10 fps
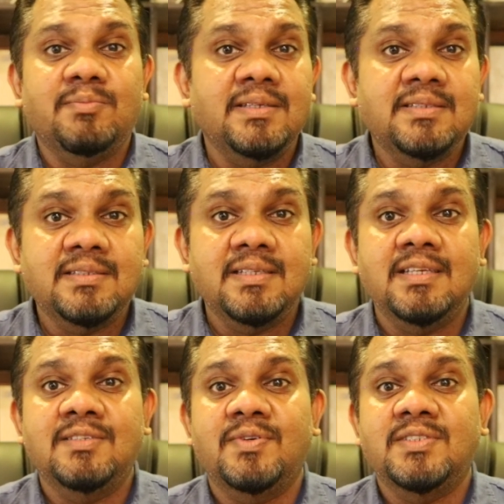much as it
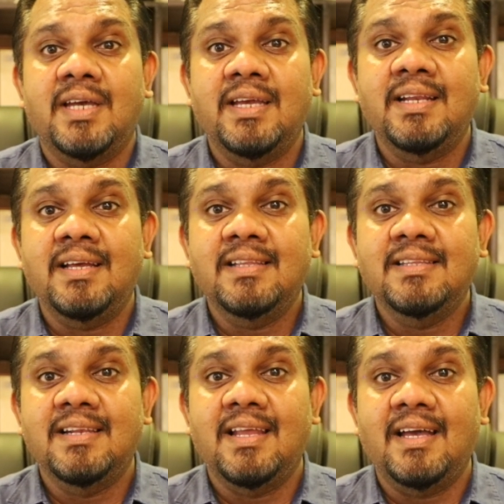is for China,
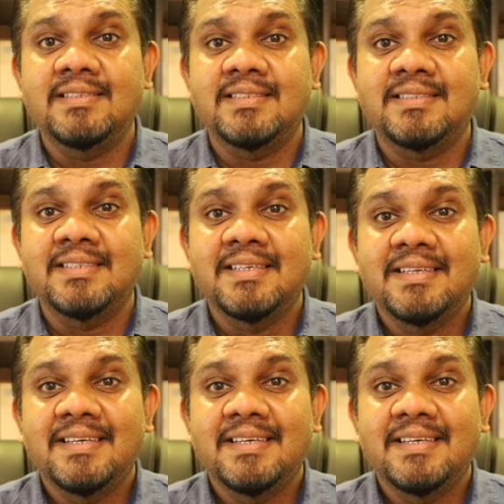the largest.